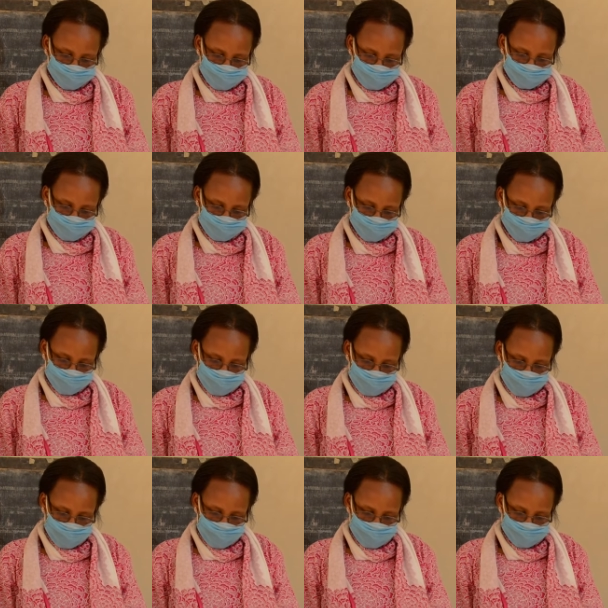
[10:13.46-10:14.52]
But they
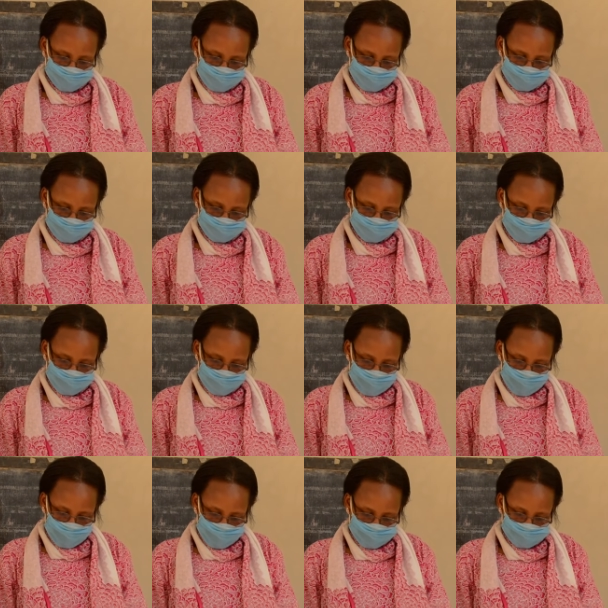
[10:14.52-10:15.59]
were amazed
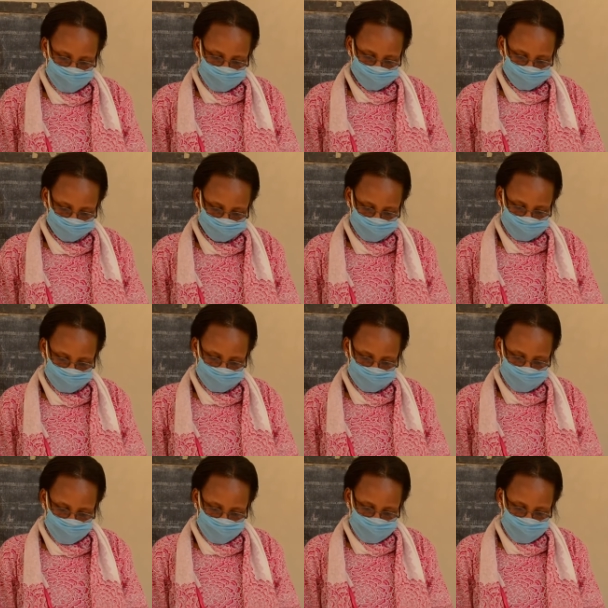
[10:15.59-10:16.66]
and
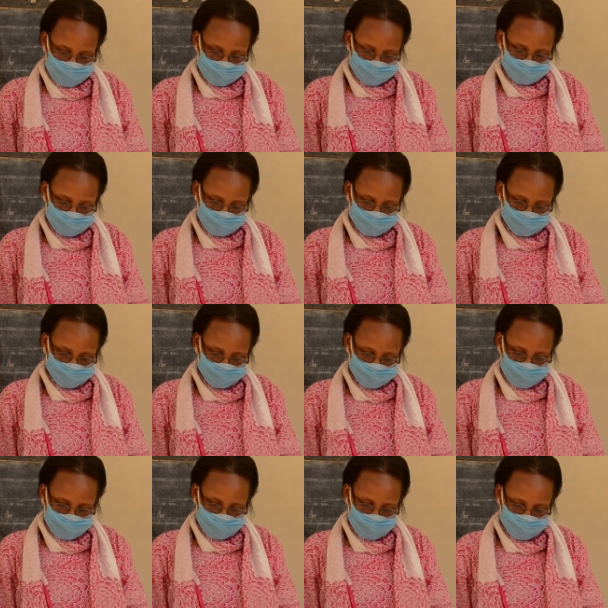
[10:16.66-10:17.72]
afraid and say to
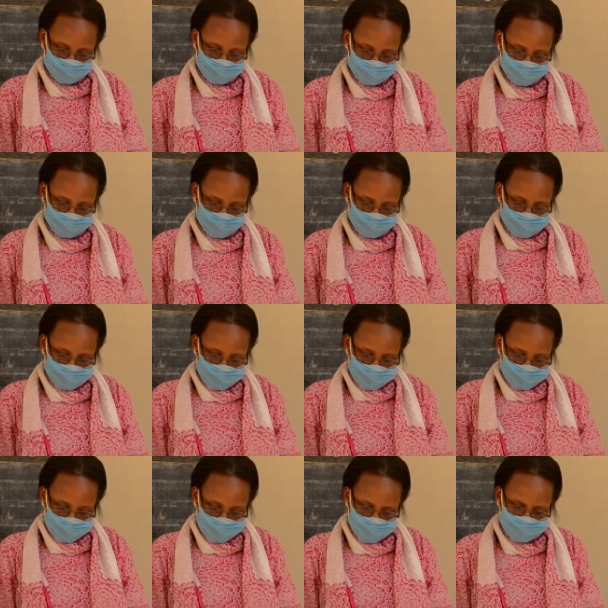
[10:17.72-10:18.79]
one another,
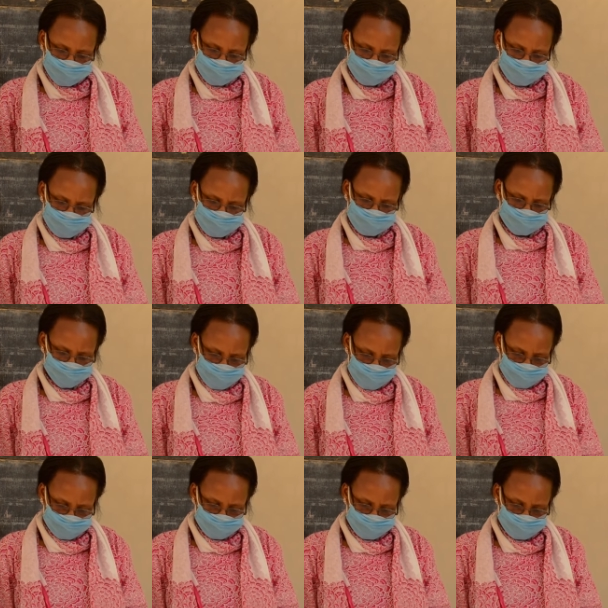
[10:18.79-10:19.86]
Who is this
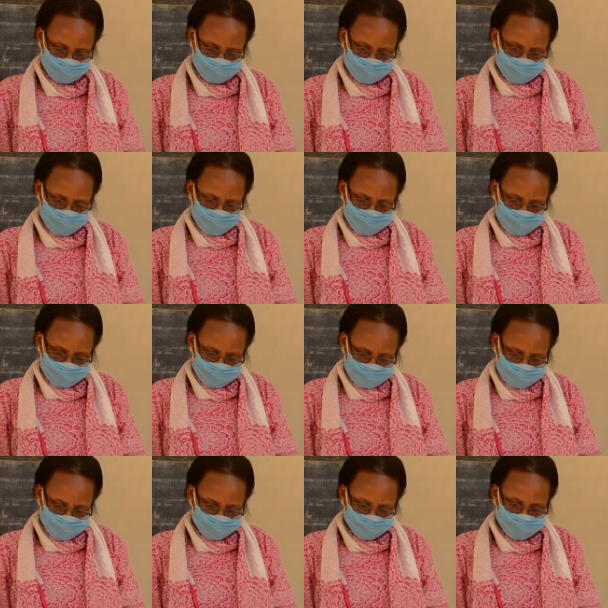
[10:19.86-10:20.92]
man?
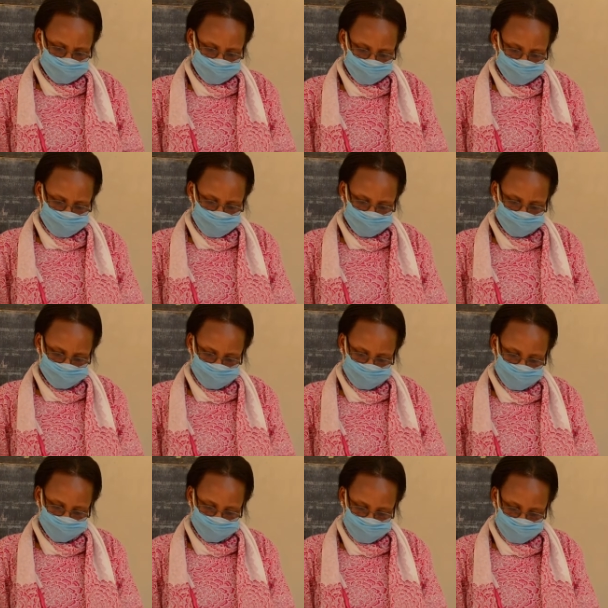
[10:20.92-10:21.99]
He gives order to
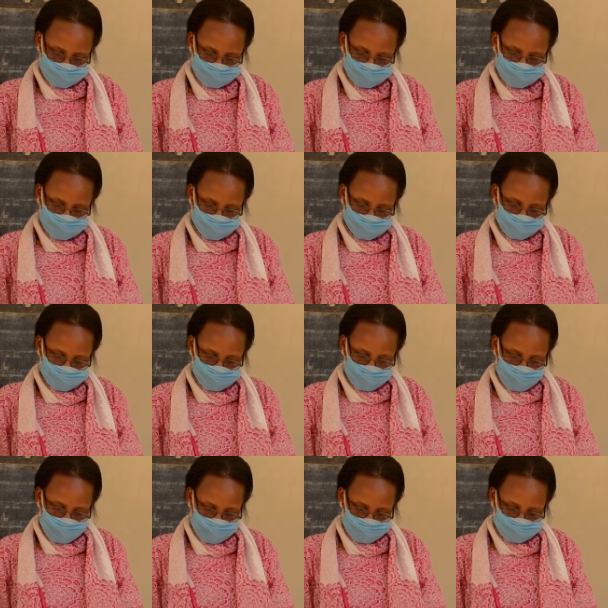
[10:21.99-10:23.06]
the winds
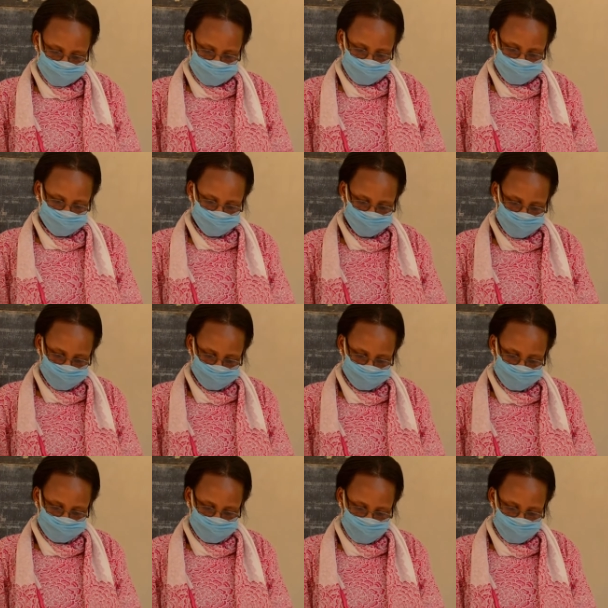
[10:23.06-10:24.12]
and
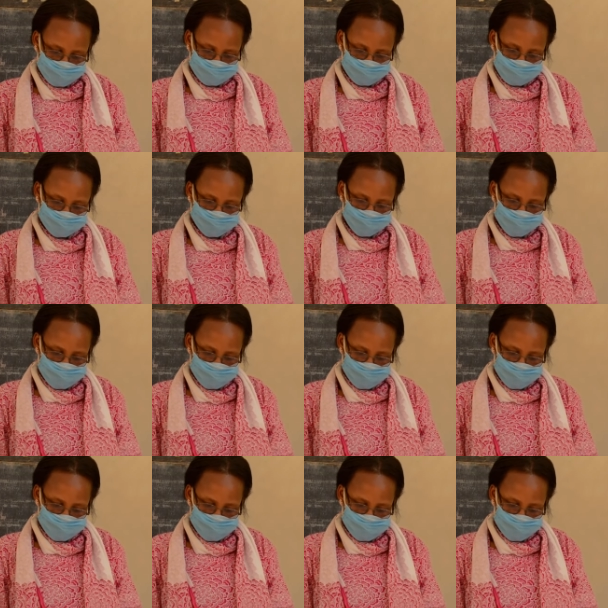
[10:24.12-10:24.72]
waves and they